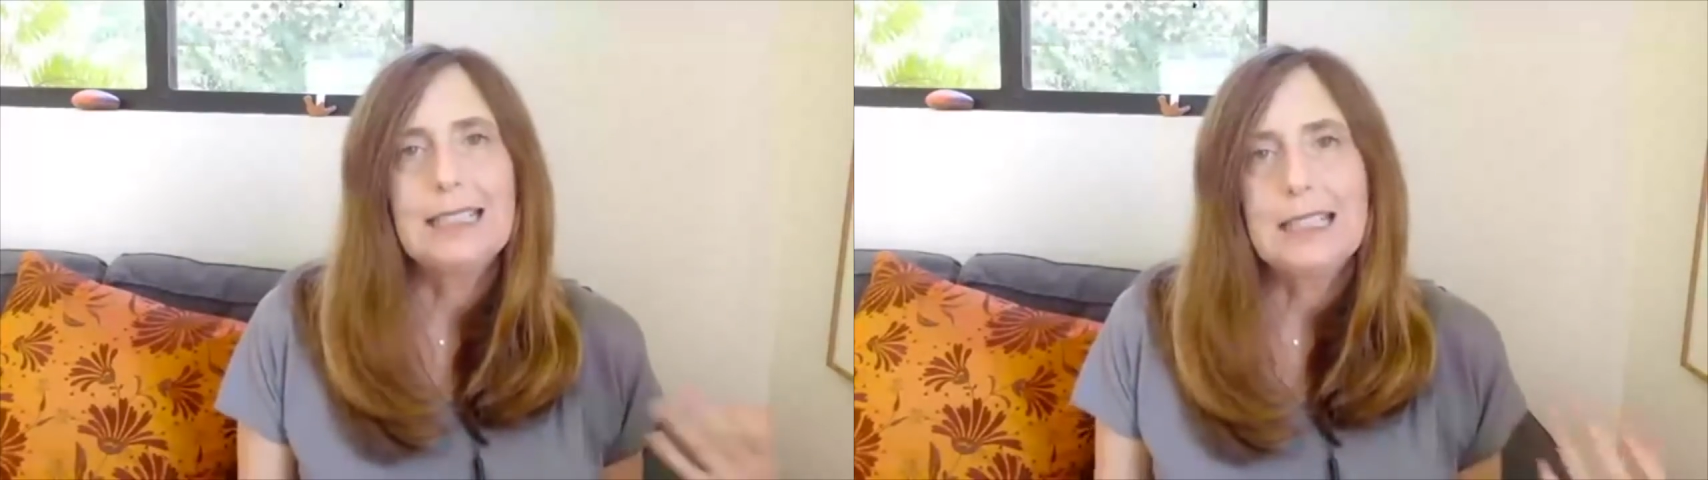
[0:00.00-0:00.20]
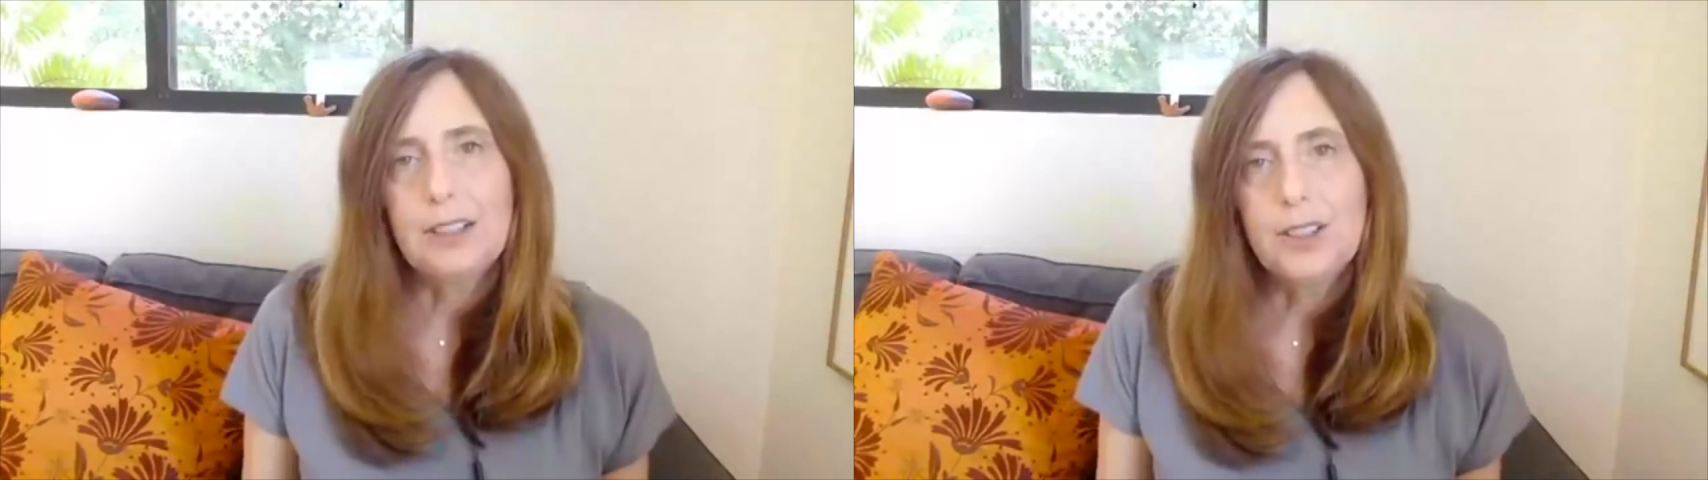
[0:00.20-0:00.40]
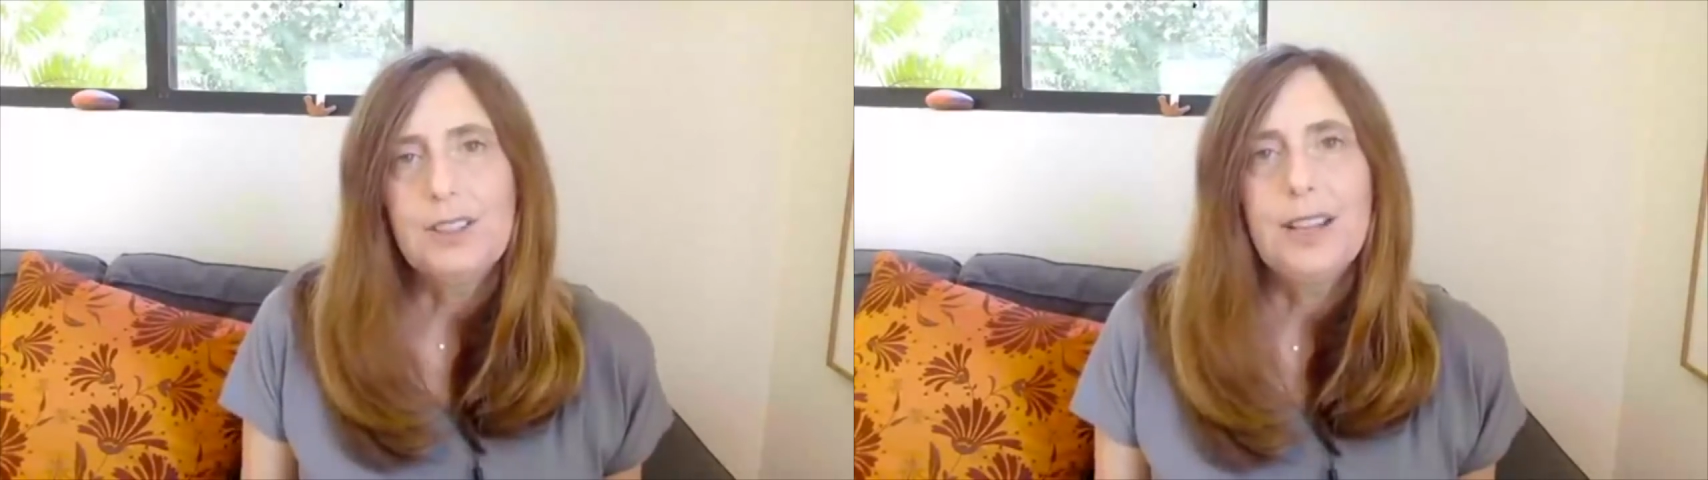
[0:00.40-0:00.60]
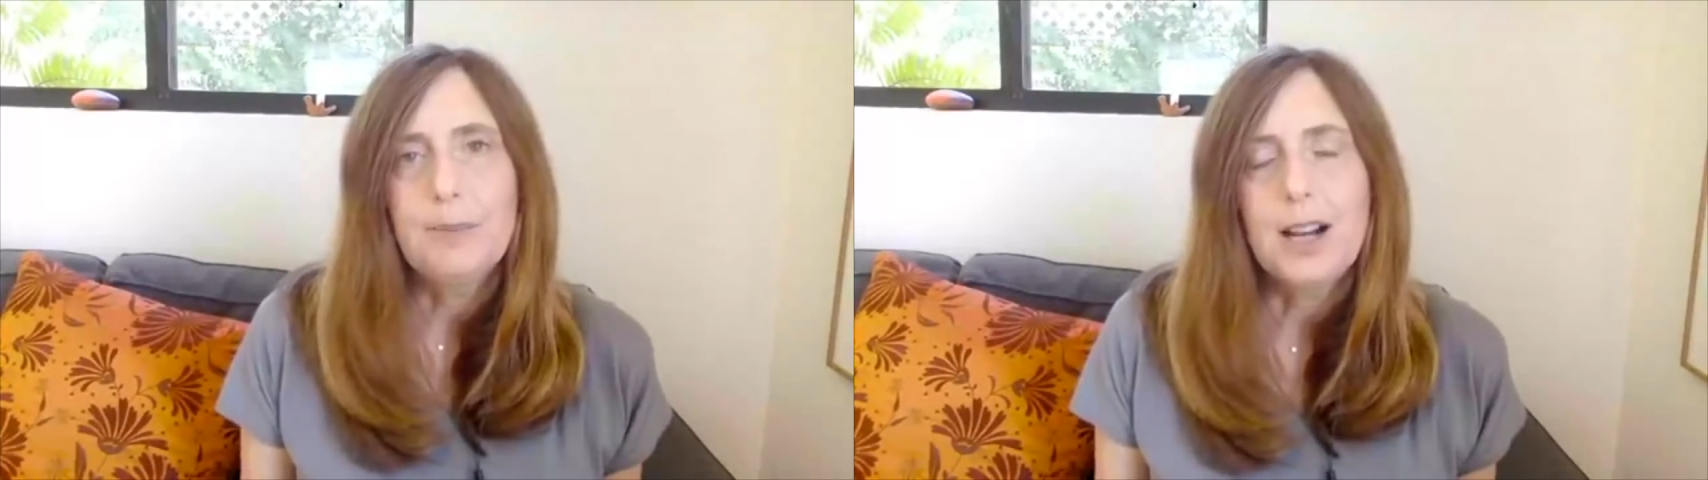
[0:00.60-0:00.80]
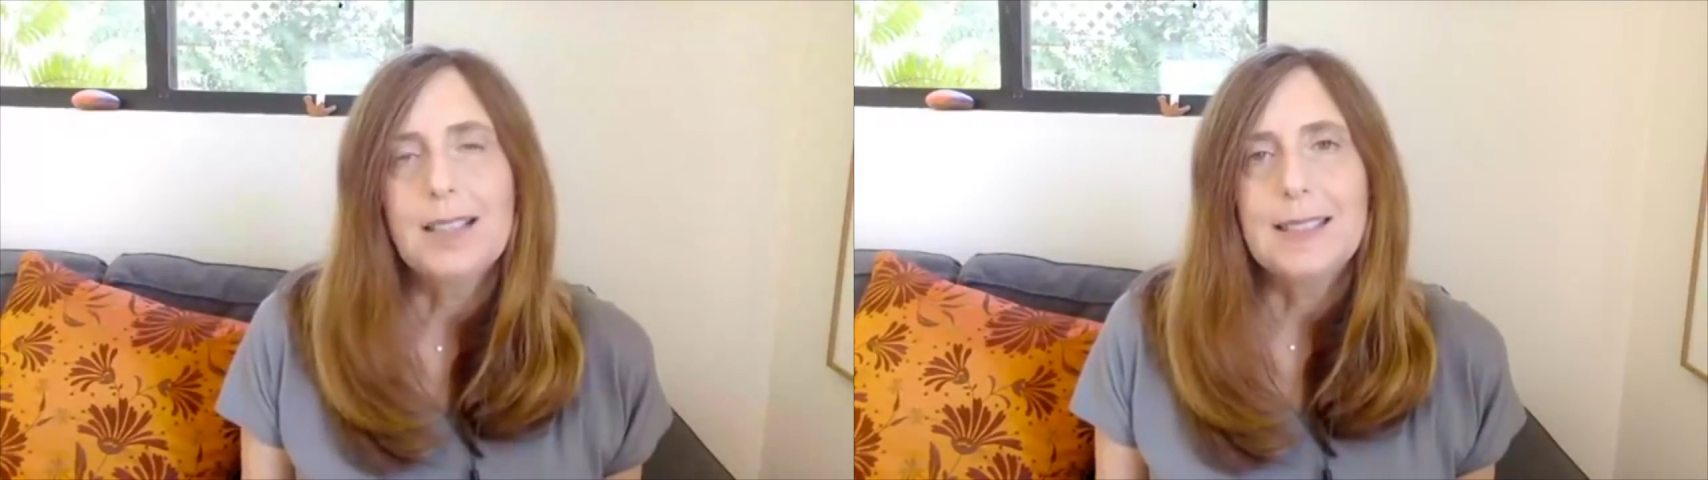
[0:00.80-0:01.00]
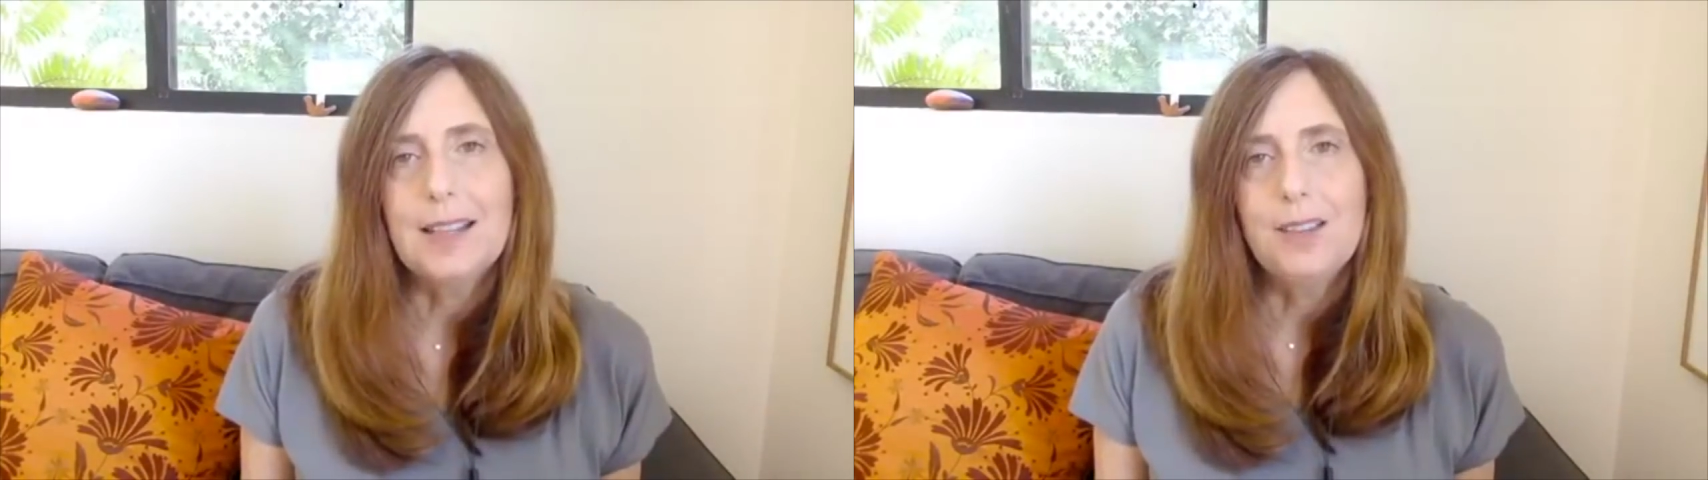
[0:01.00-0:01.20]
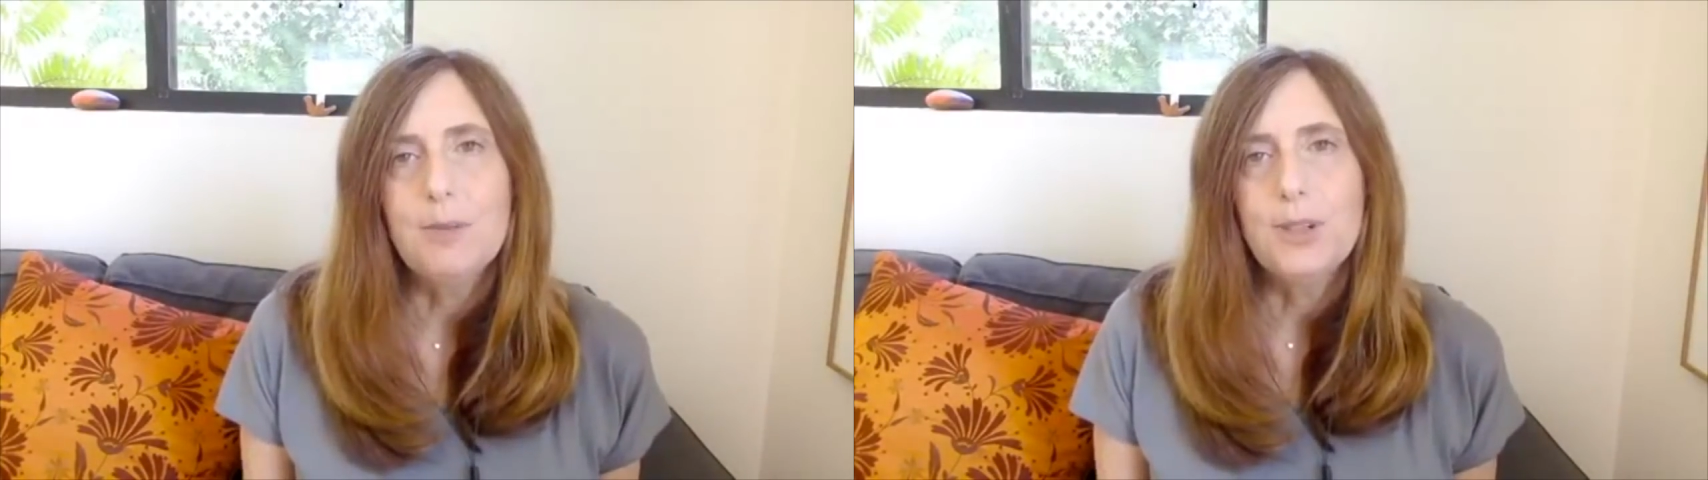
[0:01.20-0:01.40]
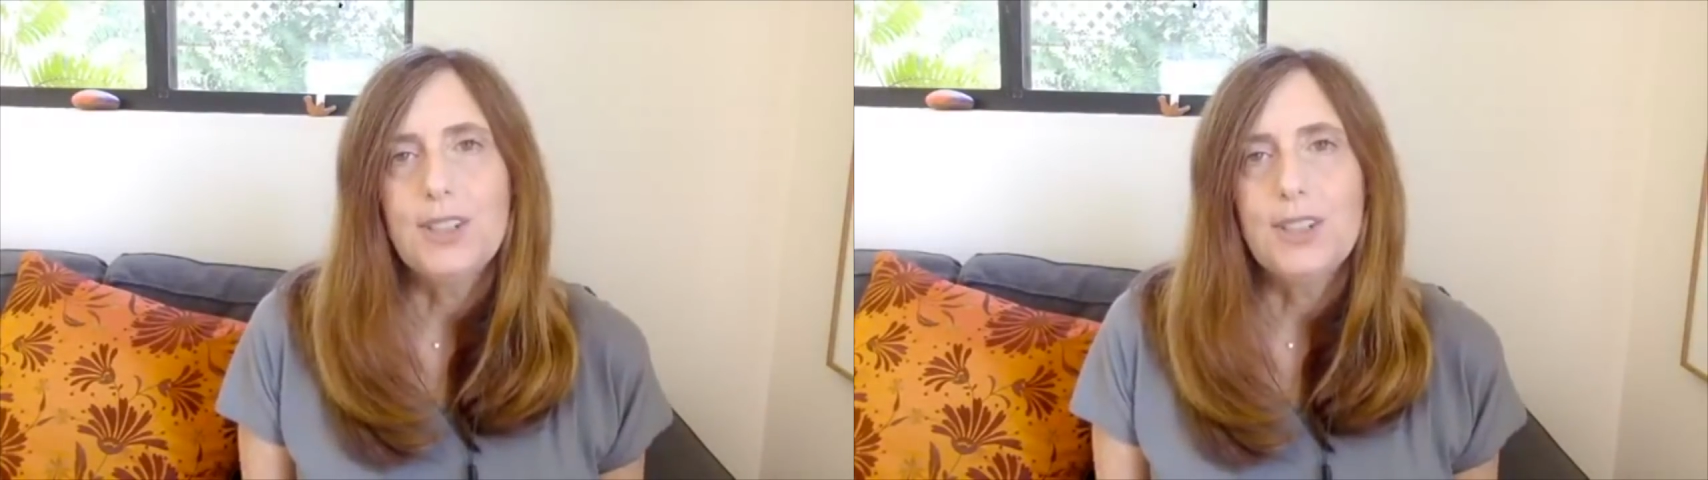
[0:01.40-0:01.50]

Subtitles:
cultivate positive emotion.